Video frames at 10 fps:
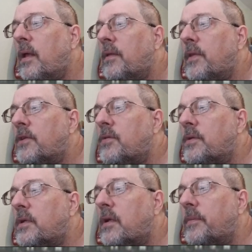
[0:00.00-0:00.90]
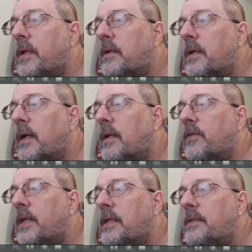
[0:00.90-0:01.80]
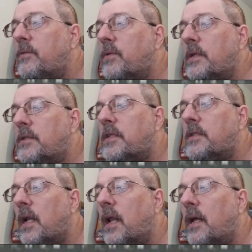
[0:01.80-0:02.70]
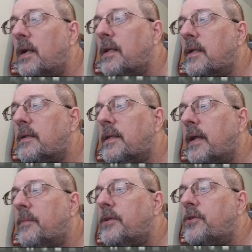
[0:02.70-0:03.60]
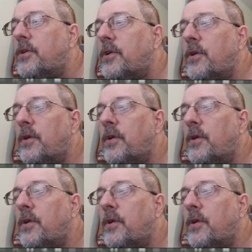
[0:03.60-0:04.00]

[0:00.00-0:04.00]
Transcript: This one's going to be a kind of an easy one. It's just a lot of little damage,